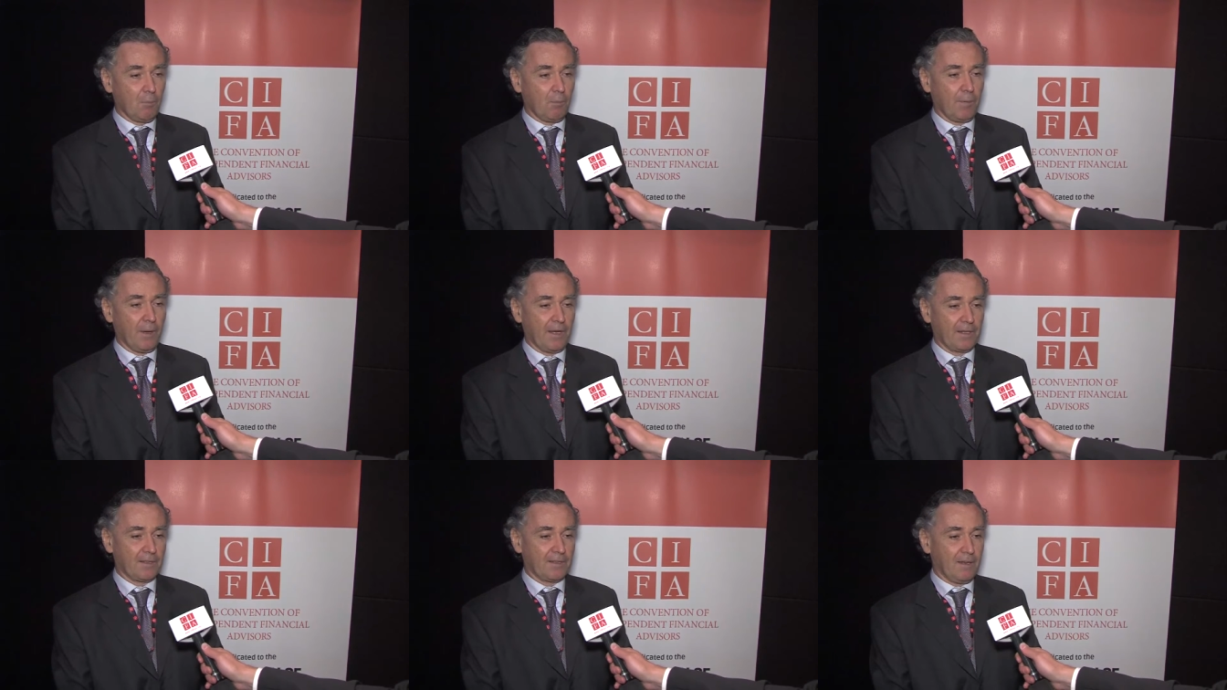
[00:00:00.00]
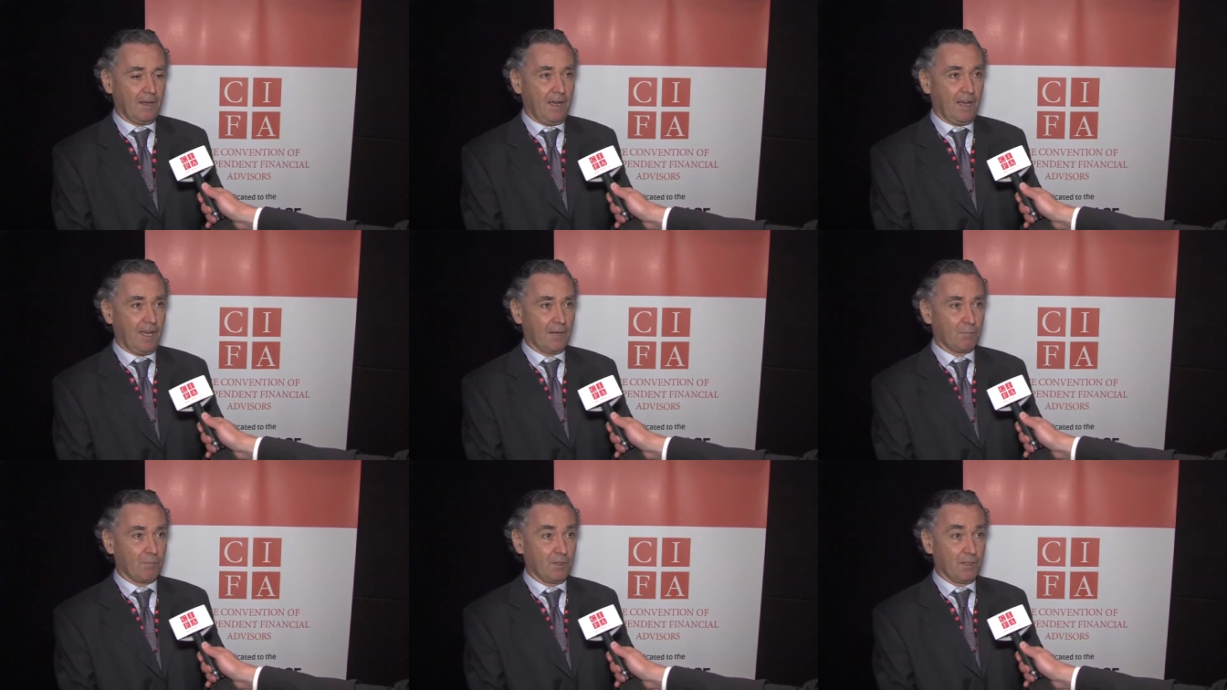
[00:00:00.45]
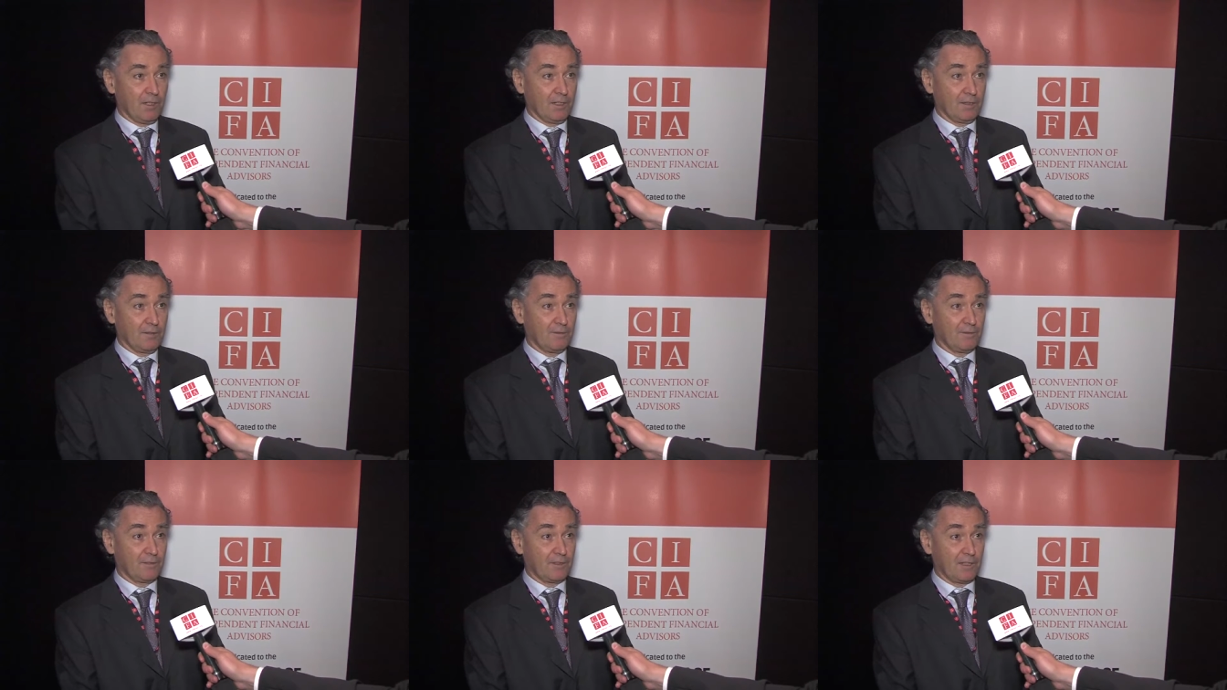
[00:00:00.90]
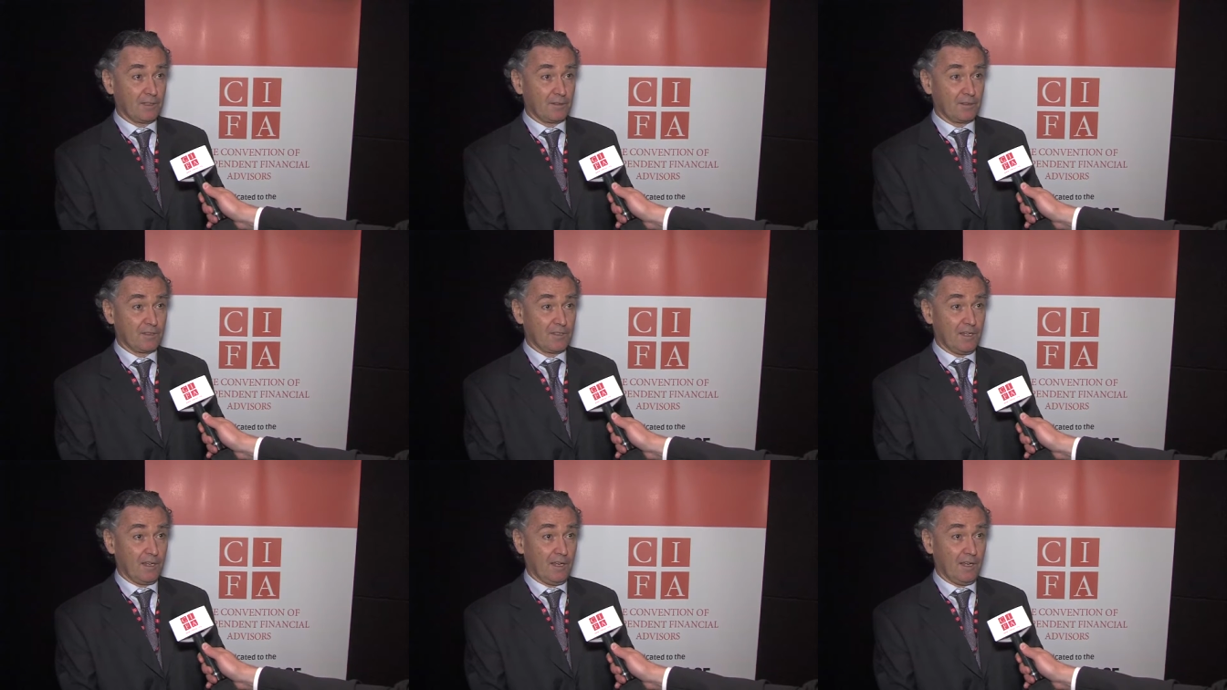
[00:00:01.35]
but I believe
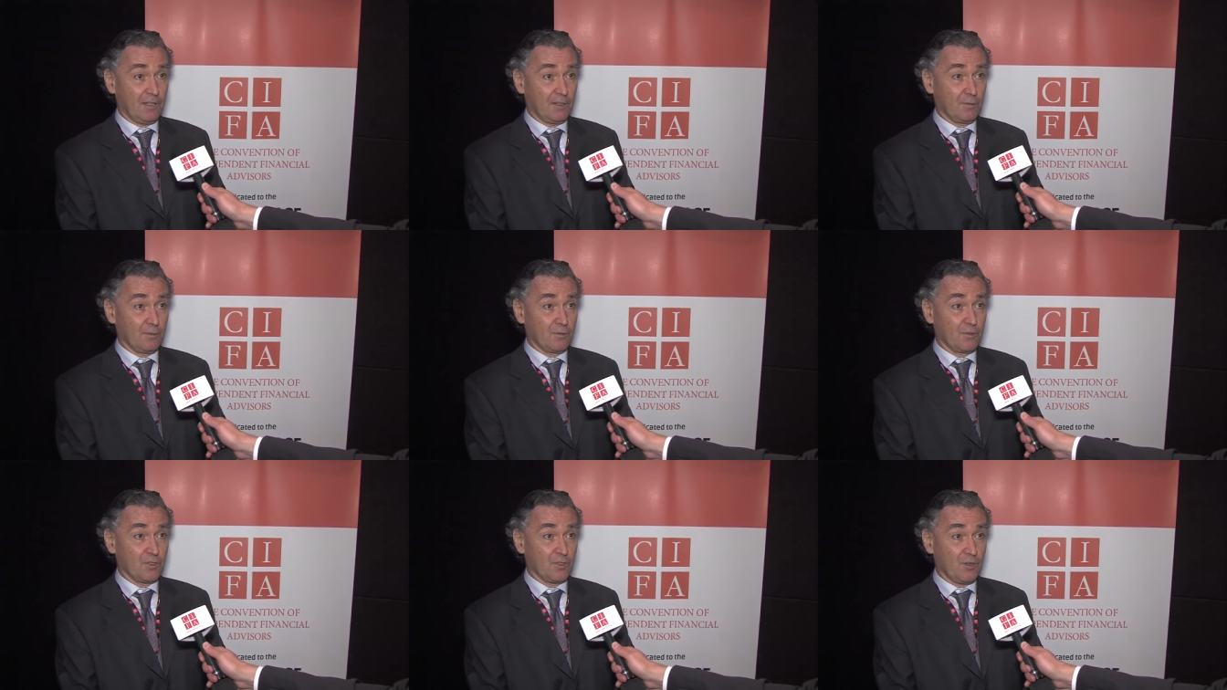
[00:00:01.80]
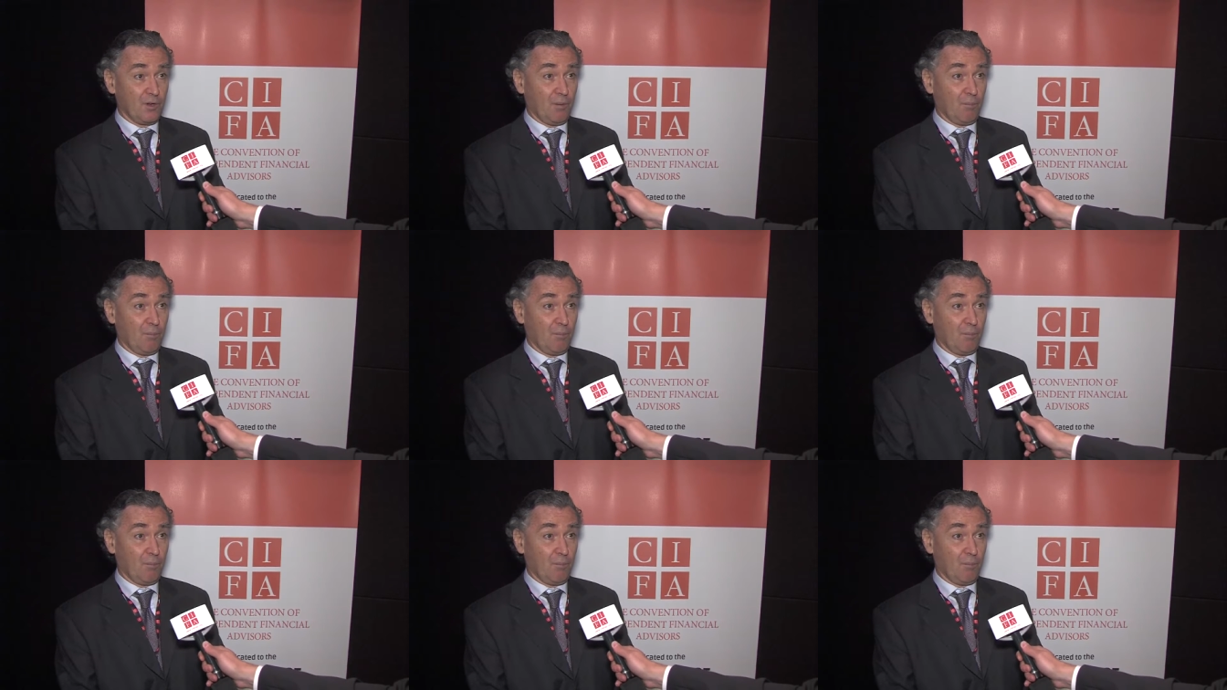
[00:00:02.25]
there's a huge